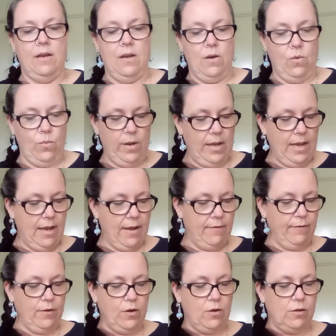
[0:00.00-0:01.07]
we have
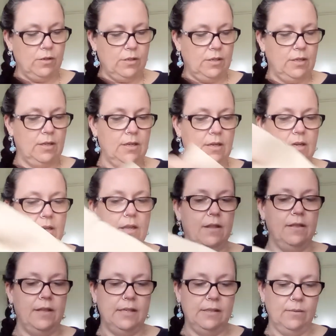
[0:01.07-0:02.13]
got
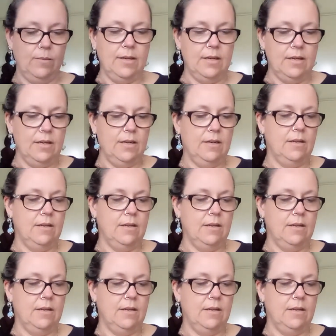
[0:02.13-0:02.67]
this one.